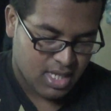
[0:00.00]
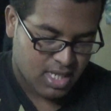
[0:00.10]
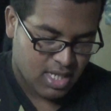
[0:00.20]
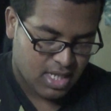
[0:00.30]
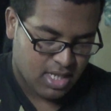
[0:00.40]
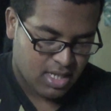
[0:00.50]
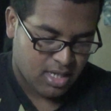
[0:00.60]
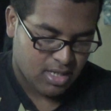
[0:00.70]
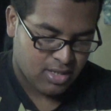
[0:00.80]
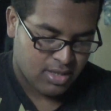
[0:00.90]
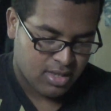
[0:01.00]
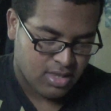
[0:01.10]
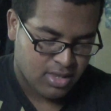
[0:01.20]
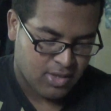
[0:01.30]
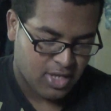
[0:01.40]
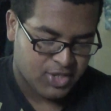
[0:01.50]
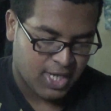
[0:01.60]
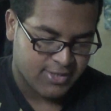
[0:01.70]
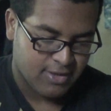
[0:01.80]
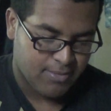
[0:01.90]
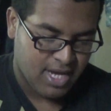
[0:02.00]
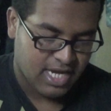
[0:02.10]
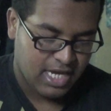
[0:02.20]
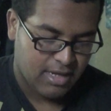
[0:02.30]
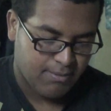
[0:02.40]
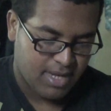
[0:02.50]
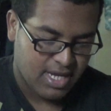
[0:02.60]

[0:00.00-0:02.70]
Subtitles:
And the chance of Buggy.